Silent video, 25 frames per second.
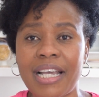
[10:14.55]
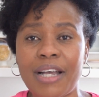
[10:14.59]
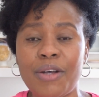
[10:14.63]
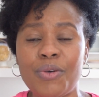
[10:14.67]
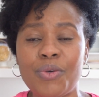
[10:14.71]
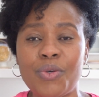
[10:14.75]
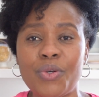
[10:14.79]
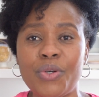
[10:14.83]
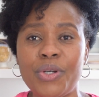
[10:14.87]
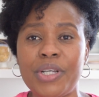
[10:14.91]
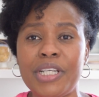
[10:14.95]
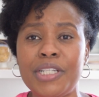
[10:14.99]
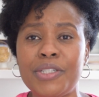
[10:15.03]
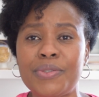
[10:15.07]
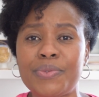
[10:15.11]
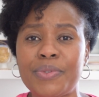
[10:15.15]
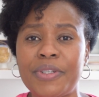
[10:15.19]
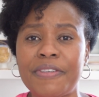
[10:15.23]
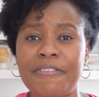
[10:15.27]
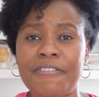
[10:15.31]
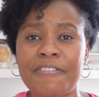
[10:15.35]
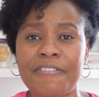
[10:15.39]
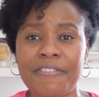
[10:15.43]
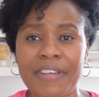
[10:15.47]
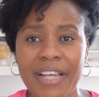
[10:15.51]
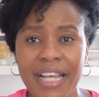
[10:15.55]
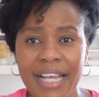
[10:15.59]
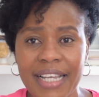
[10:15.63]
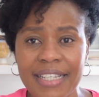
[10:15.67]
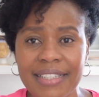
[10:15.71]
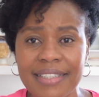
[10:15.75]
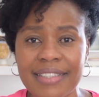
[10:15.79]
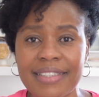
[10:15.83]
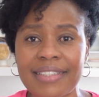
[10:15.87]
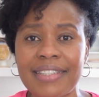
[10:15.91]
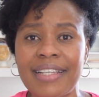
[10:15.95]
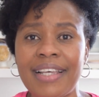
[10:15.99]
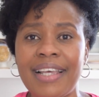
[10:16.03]
I'll go into a
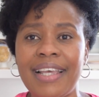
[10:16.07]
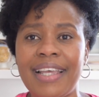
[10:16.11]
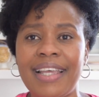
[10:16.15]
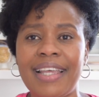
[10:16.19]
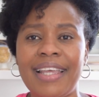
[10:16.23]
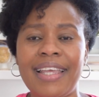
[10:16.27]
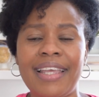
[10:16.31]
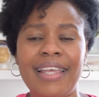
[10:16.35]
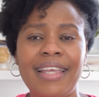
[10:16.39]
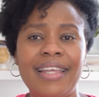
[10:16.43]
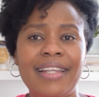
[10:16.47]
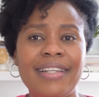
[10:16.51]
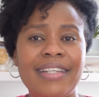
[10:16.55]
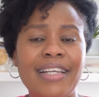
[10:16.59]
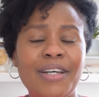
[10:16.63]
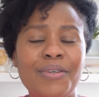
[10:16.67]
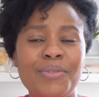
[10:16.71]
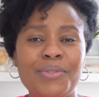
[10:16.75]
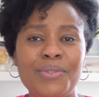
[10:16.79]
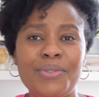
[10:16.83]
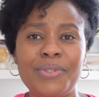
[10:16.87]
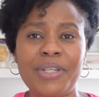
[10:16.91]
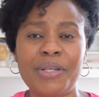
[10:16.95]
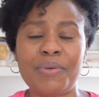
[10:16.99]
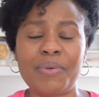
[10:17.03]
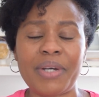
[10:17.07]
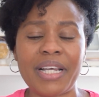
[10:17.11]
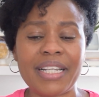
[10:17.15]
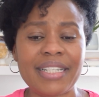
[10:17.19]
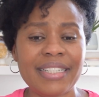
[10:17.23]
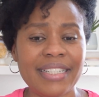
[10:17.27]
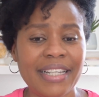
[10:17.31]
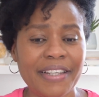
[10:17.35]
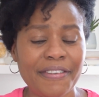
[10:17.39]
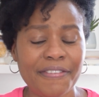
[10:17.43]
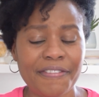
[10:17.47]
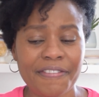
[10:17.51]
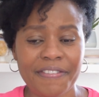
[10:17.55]
fast and I'll do a
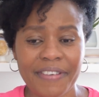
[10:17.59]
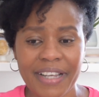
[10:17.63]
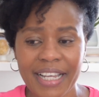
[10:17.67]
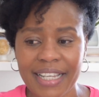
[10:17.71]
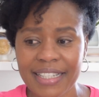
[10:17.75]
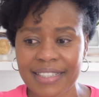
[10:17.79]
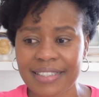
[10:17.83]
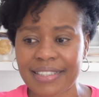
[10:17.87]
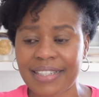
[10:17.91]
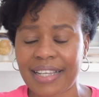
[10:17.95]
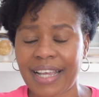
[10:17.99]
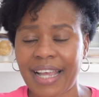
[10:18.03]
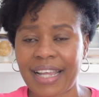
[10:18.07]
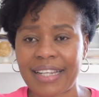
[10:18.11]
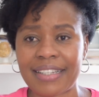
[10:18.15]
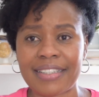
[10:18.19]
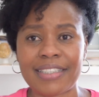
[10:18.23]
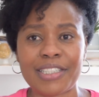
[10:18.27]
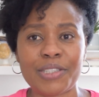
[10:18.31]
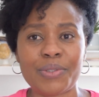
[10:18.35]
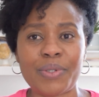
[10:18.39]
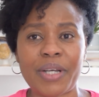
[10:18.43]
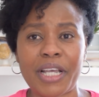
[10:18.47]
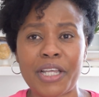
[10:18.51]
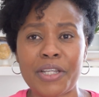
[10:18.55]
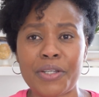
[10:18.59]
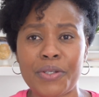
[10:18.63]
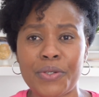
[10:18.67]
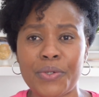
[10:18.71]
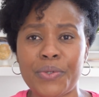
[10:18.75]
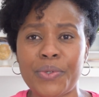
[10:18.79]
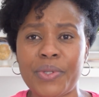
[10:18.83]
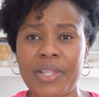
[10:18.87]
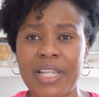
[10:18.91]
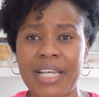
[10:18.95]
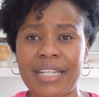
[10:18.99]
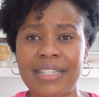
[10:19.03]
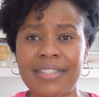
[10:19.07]
one-day fast until I
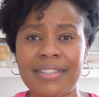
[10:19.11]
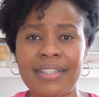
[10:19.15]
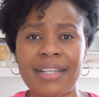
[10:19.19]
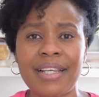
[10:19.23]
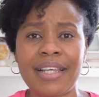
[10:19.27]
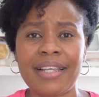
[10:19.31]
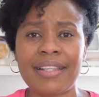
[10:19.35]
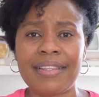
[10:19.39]
know that